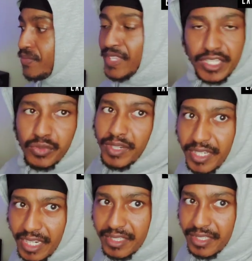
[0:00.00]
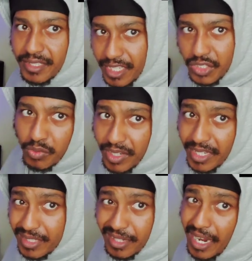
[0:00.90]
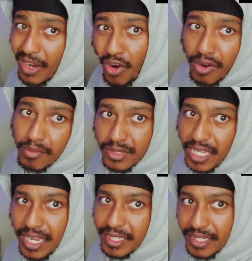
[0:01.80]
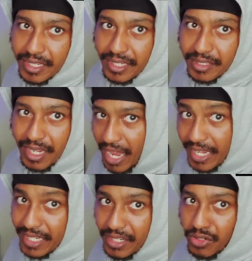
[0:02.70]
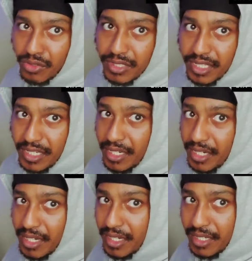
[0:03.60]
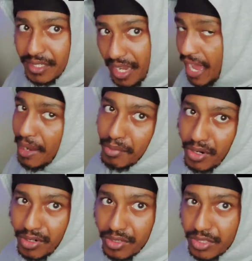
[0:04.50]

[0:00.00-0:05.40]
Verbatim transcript: This one doesn't. This one is like almost identical to the eyeball.